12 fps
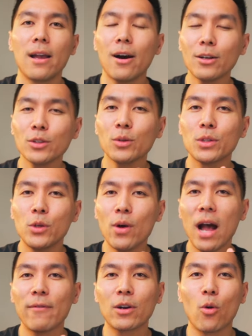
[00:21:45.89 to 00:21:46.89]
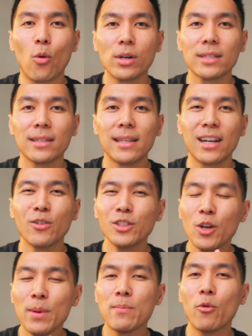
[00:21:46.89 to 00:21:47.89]
I also do have a course that goes a
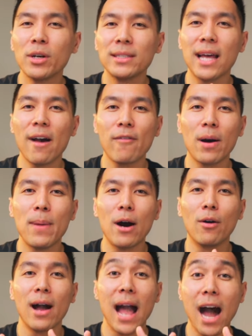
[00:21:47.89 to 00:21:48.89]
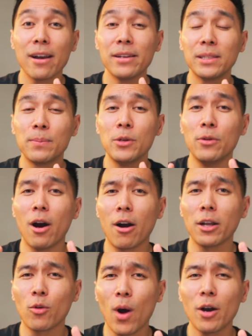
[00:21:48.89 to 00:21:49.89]
little bit more in depth about how to dispute
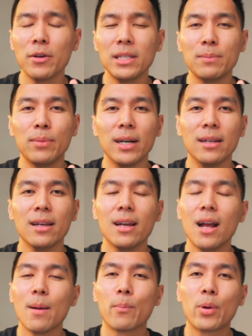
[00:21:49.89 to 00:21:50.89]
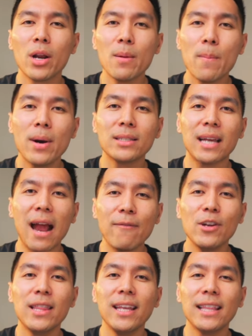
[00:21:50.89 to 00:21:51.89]
hard inquiries, but pretty much
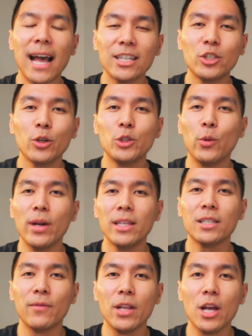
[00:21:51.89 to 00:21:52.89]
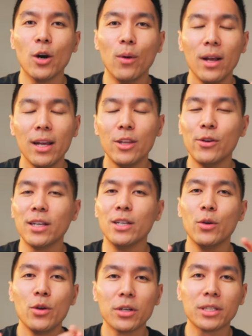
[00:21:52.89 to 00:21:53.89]
everything that I showed you in this video, you can
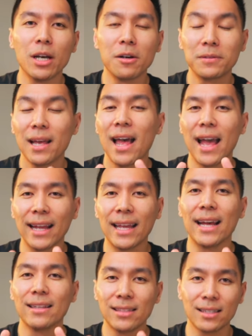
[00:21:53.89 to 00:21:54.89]
do yourselves and get